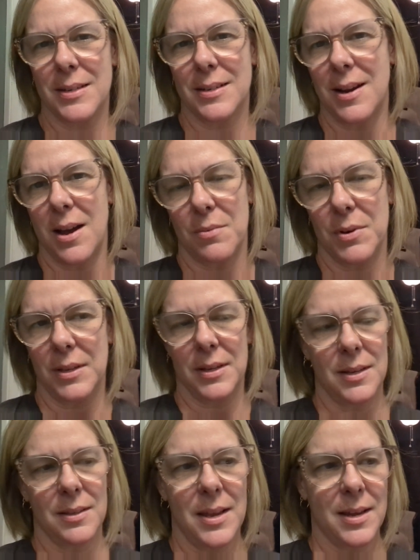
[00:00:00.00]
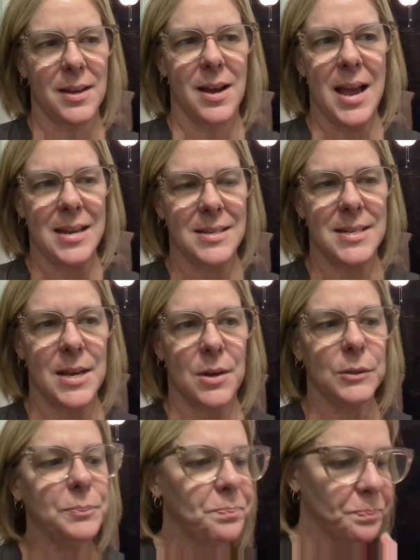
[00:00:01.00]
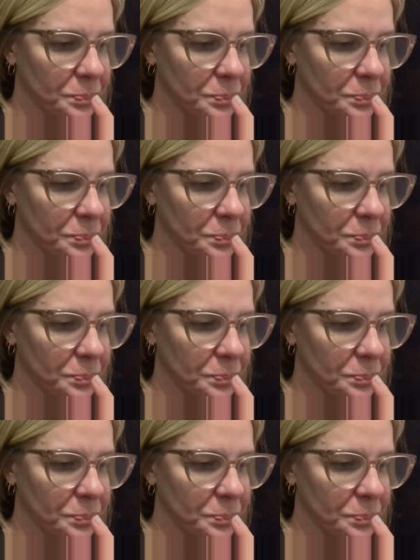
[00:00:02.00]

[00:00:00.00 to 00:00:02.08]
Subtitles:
and not really like ideal,